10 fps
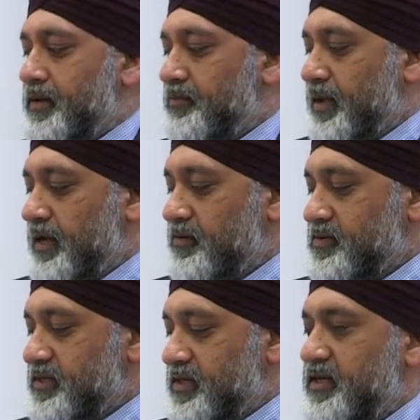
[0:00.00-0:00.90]

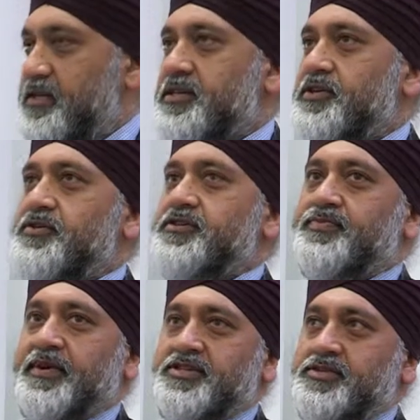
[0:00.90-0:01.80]
pounds is a huge
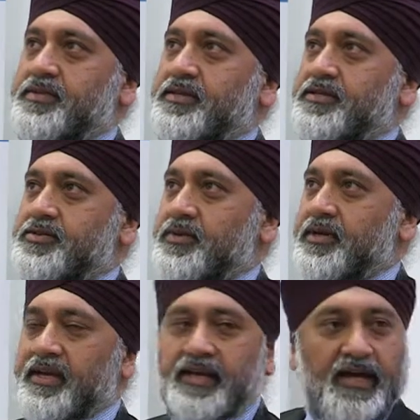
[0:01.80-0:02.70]
space to be
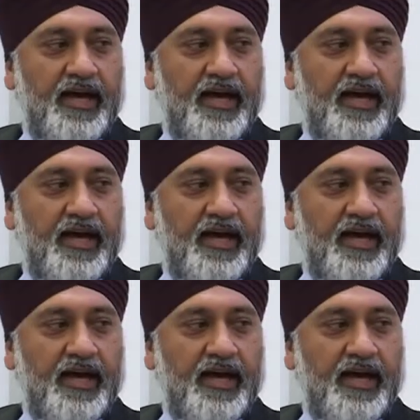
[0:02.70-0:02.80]
working.